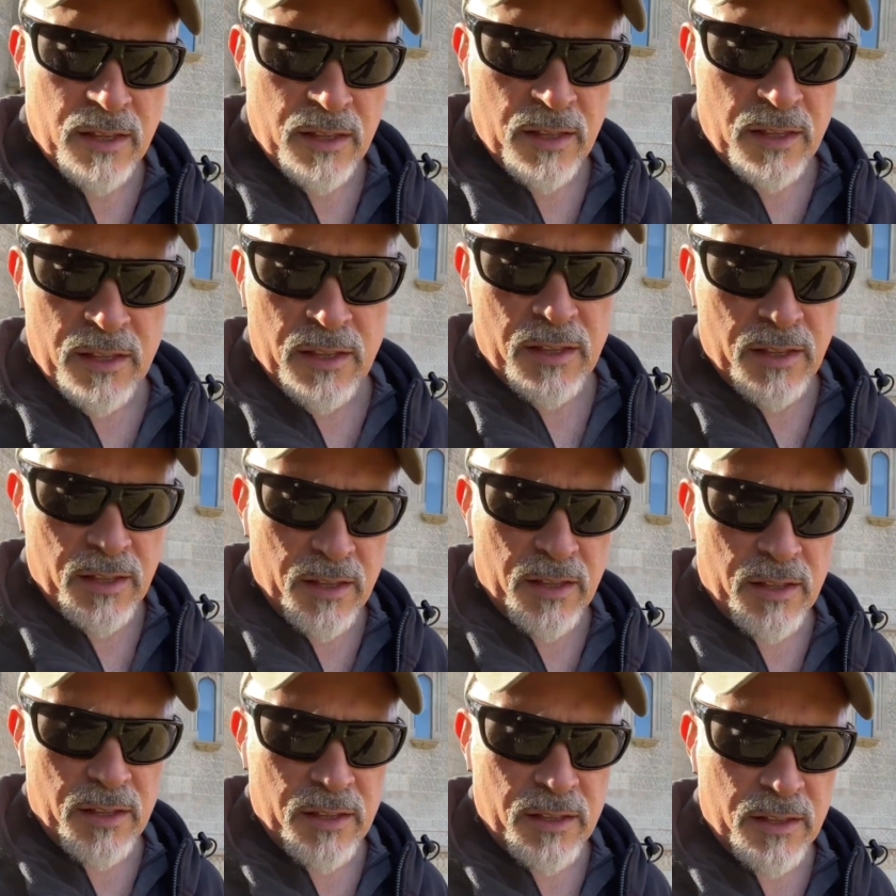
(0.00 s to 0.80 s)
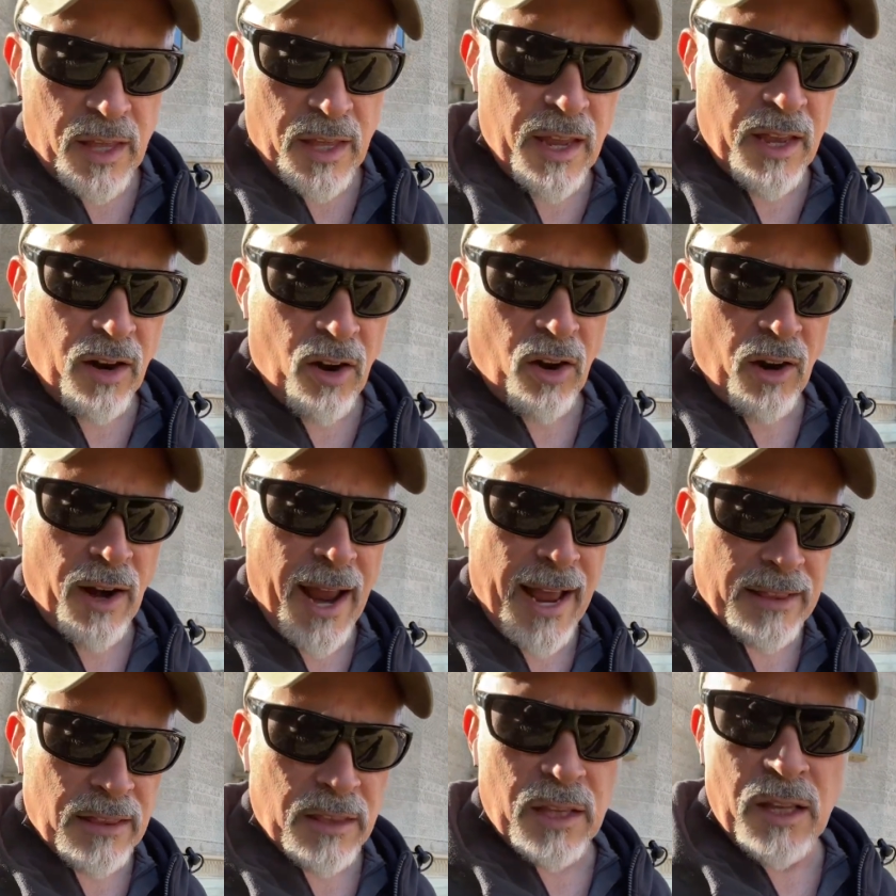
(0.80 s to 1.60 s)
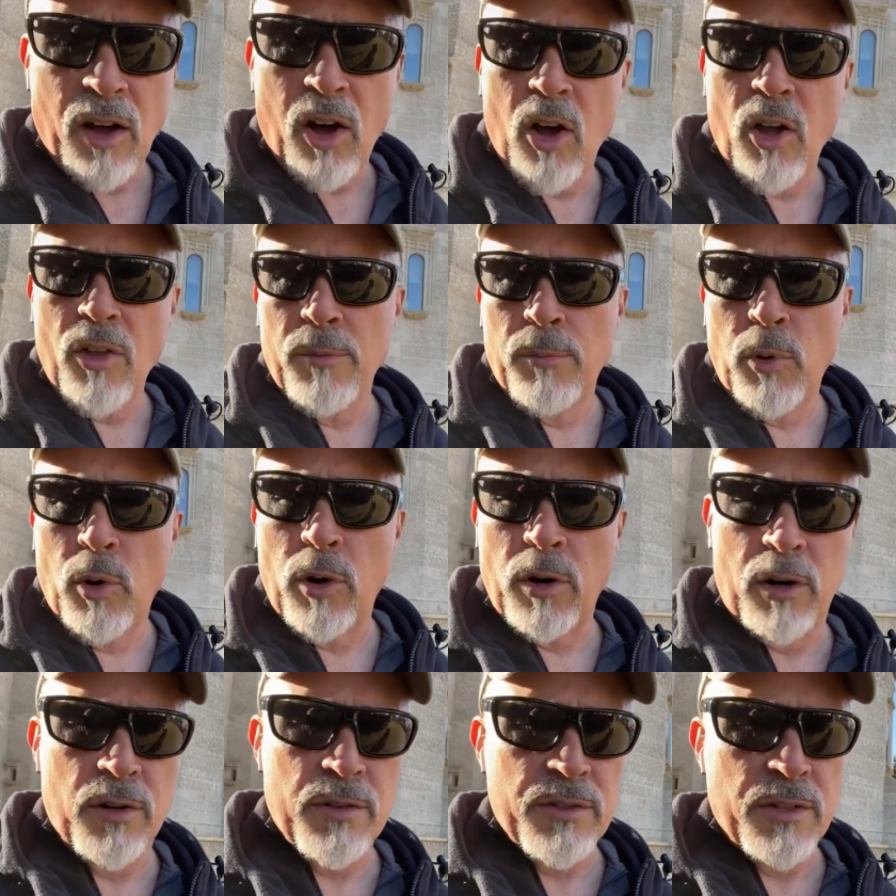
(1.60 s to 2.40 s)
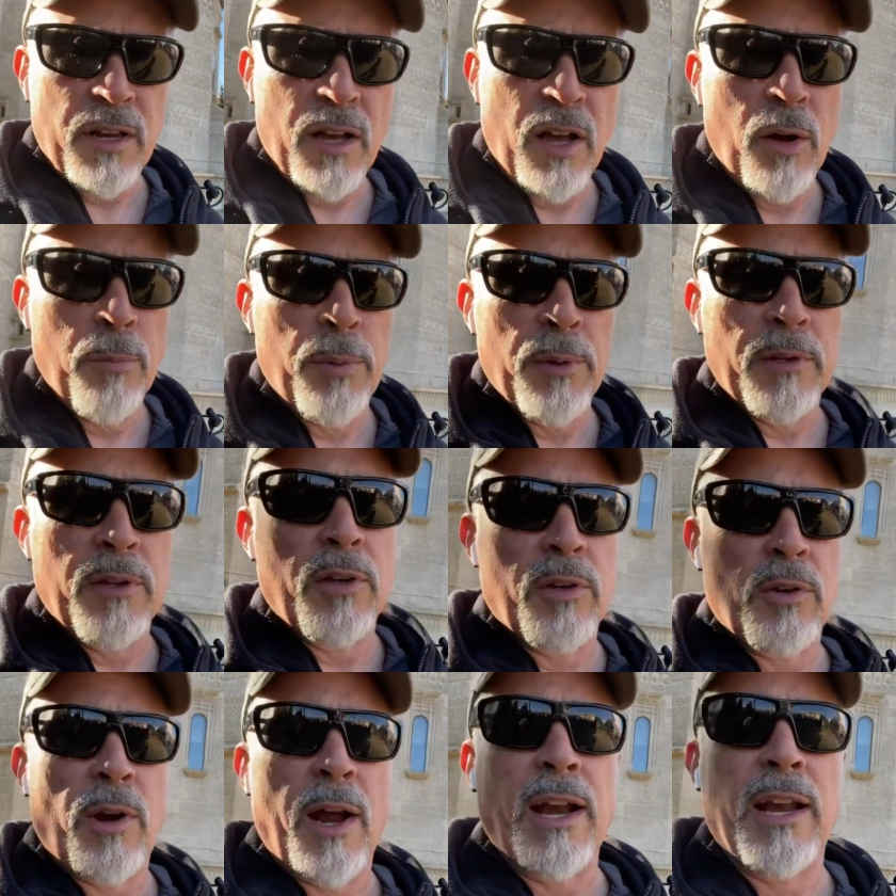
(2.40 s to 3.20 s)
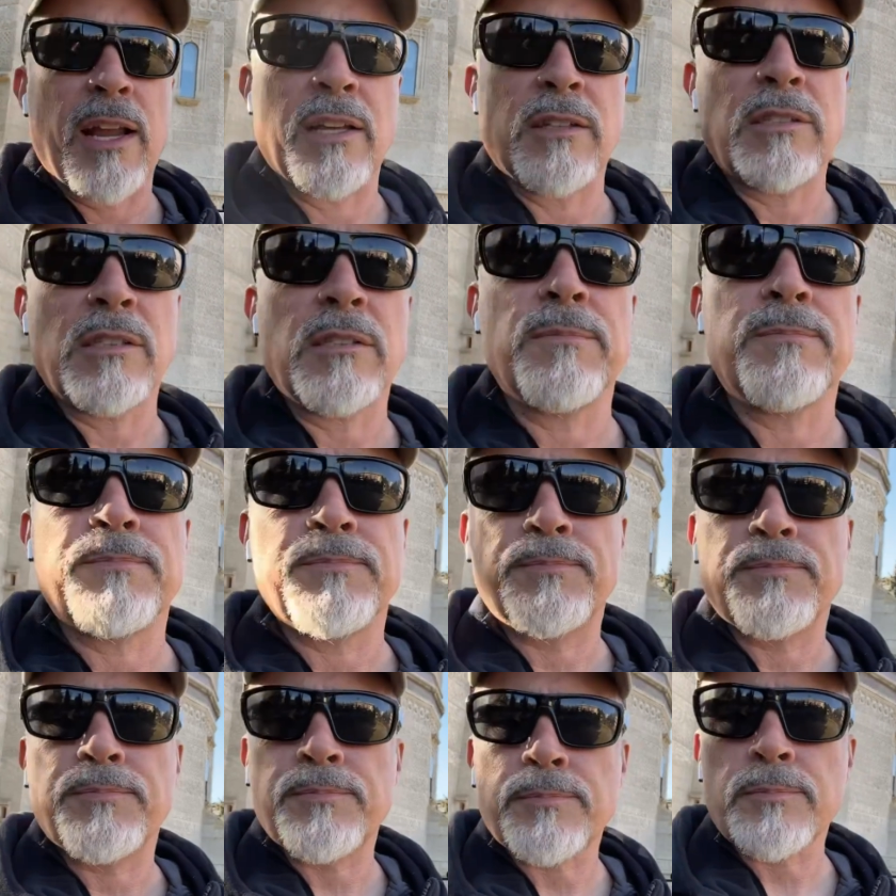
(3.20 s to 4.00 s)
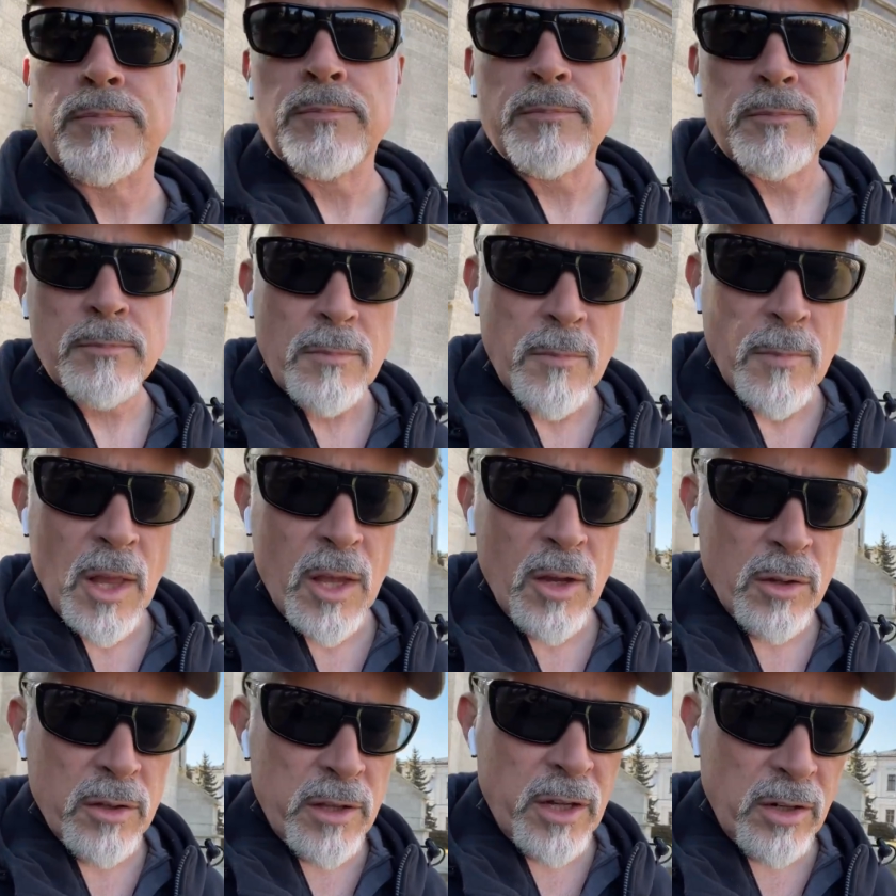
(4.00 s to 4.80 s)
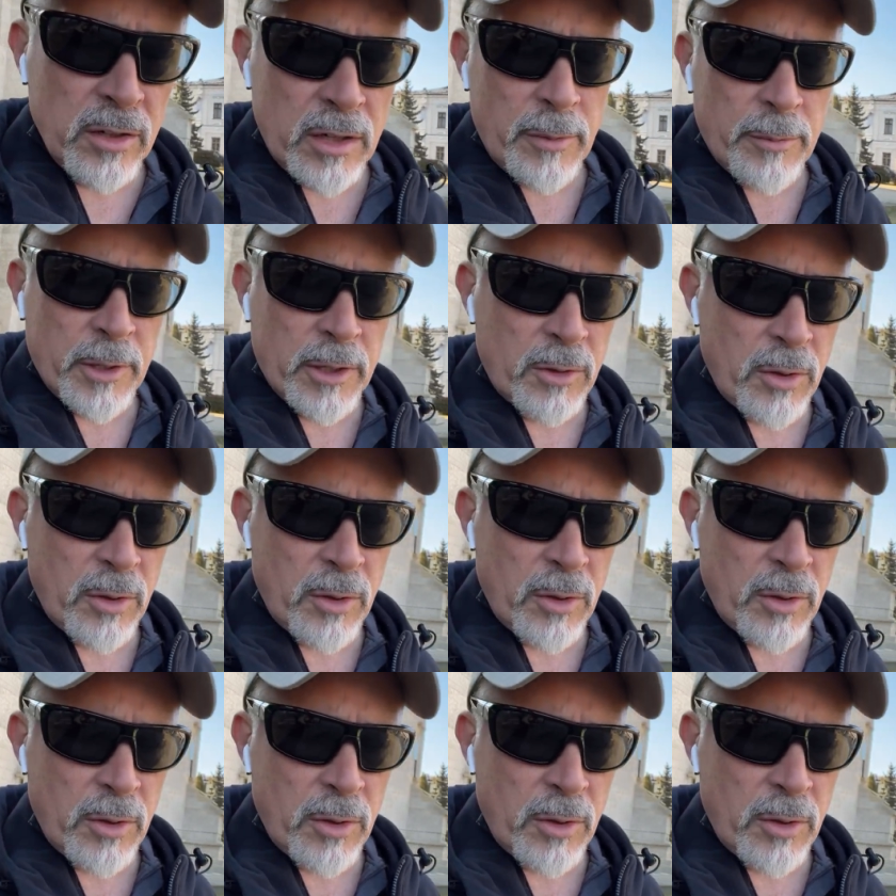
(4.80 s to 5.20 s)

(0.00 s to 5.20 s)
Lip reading: they are at all the borders helping the Ukrainians that are coming across.